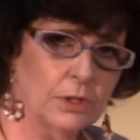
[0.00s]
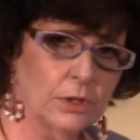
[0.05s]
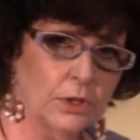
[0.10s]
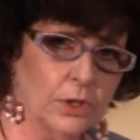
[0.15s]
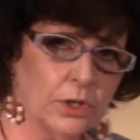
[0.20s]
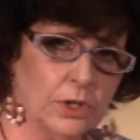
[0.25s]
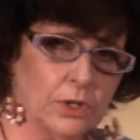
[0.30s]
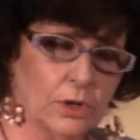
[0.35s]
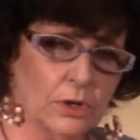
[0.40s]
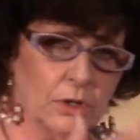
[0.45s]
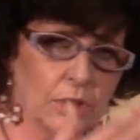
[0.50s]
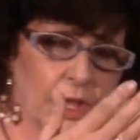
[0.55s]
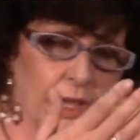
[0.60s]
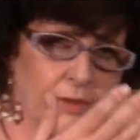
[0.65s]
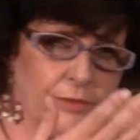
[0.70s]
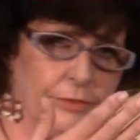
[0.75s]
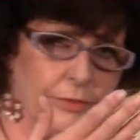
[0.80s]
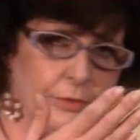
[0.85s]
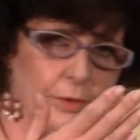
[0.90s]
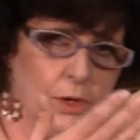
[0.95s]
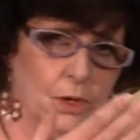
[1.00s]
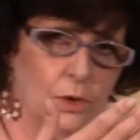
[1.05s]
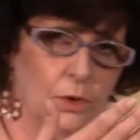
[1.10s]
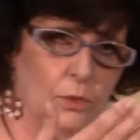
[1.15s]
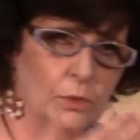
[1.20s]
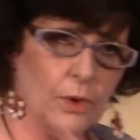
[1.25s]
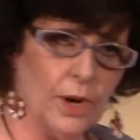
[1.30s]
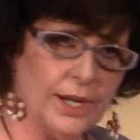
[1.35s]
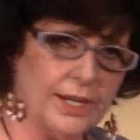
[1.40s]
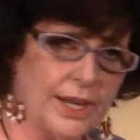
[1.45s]
Look at our life
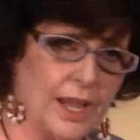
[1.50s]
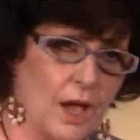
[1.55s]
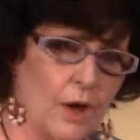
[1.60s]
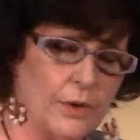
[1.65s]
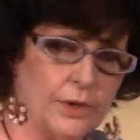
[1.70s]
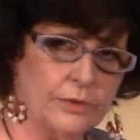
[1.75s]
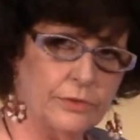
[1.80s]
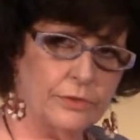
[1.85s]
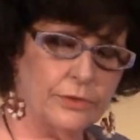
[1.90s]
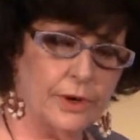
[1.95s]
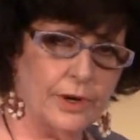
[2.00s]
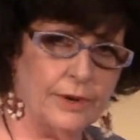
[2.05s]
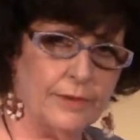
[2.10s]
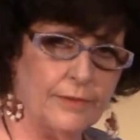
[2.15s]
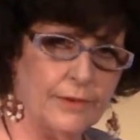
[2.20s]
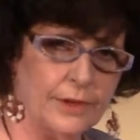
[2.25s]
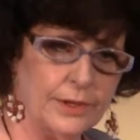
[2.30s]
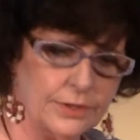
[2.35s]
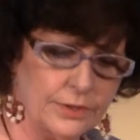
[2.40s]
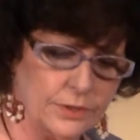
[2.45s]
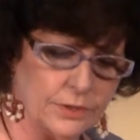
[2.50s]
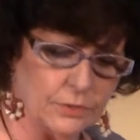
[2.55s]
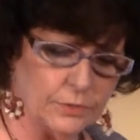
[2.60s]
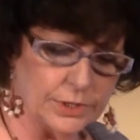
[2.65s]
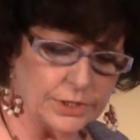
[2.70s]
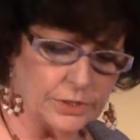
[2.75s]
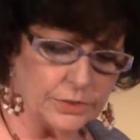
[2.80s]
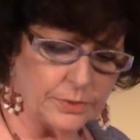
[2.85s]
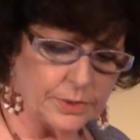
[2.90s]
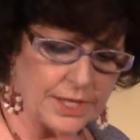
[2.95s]
right now in front of us.
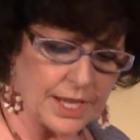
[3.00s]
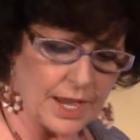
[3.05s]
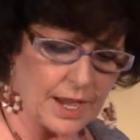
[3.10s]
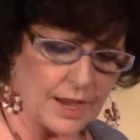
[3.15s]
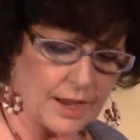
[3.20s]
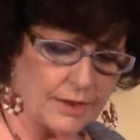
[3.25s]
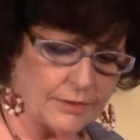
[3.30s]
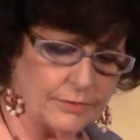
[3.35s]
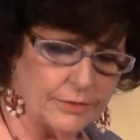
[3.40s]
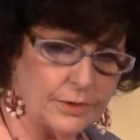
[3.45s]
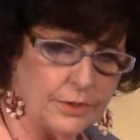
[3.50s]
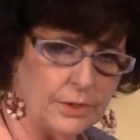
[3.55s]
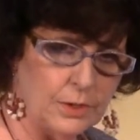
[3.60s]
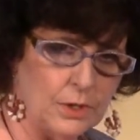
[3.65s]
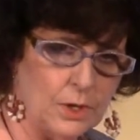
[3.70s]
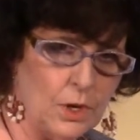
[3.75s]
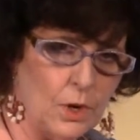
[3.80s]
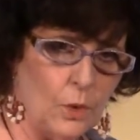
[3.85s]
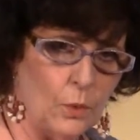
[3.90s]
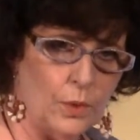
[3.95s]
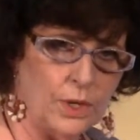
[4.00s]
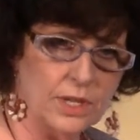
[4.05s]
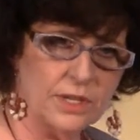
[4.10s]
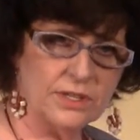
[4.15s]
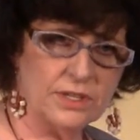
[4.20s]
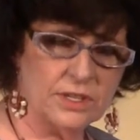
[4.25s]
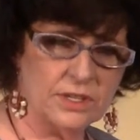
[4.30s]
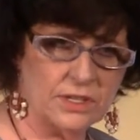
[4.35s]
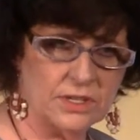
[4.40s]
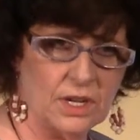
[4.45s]
What do we have? What is
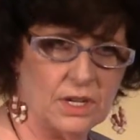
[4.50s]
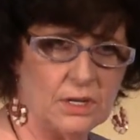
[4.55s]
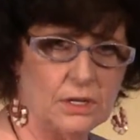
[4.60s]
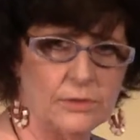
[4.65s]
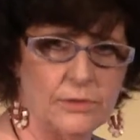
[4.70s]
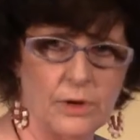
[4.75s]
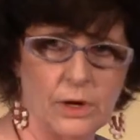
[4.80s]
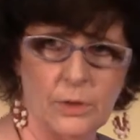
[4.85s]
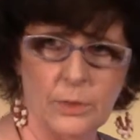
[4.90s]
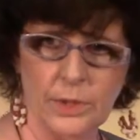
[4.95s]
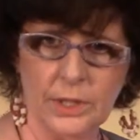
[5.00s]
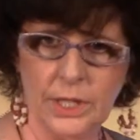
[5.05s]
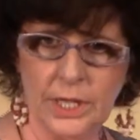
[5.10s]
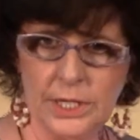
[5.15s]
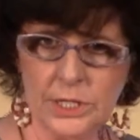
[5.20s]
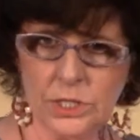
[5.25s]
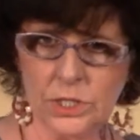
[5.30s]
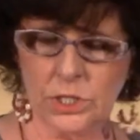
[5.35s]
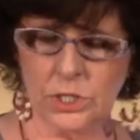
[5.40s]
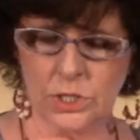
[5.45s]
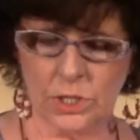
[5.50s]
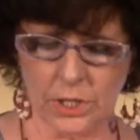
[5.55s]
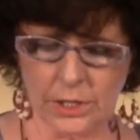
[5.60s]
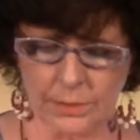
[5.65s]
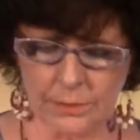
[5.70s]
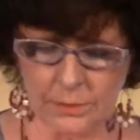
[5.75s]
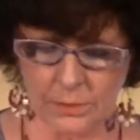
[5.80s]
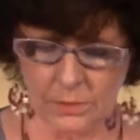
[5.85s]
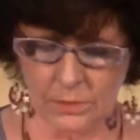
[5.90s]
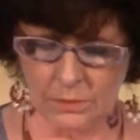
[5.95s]
the state of our
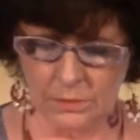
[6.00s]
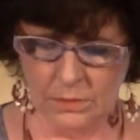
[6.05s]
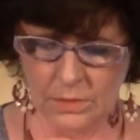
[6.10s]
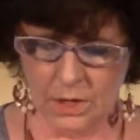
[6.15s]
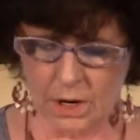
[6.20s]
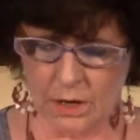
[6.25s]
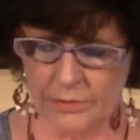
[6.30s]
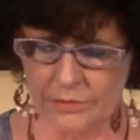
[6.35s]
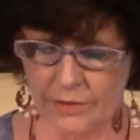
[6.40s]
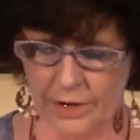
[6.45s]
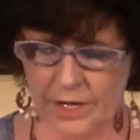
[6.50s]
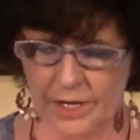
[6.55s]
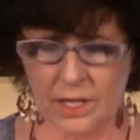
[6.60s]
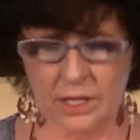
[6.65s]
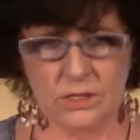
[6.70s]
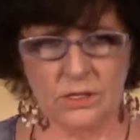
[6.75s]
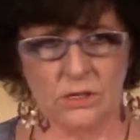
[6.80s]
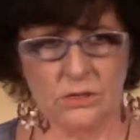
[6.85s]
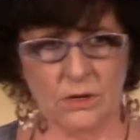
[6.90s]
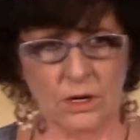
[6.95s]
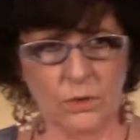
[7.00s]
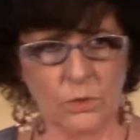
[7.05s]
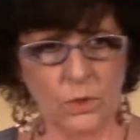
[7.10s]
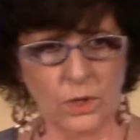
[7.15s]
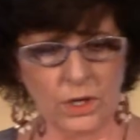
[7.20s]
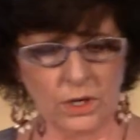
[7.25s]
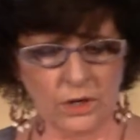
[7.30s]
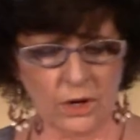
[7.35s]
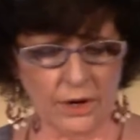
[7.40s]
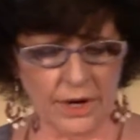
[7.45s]
relationship, our finances, our
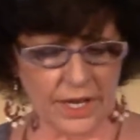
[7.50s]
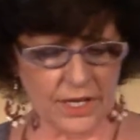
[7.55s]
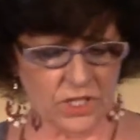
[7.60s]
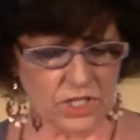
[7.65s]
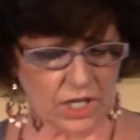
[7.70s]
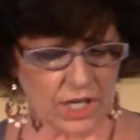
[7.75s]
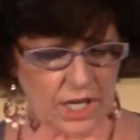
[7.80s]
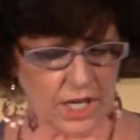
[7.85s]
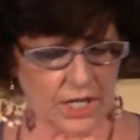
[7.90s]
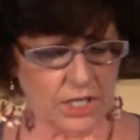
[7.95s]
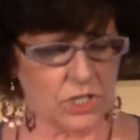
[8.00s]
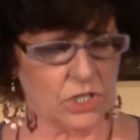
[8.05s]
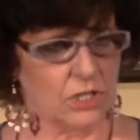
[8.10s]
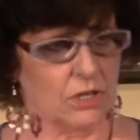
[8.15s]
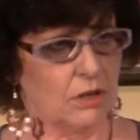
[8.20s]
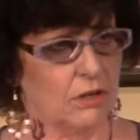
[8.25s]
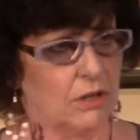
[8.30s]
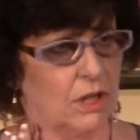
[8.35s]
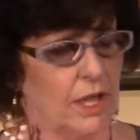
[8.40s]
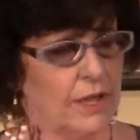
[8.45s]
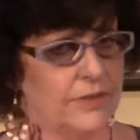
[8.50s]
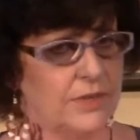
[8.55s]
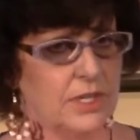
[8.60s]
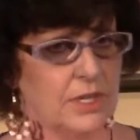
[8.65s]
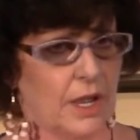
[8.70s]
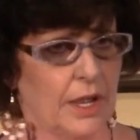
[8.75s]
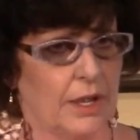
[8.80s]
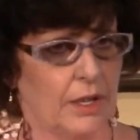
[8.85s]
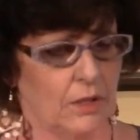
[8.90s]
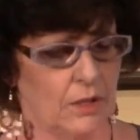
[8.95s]
work, our education, our
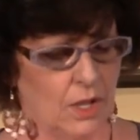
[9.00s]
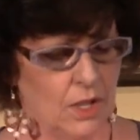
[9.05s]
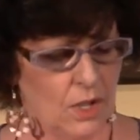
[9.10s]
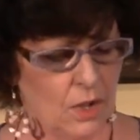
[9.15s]
lifestyle?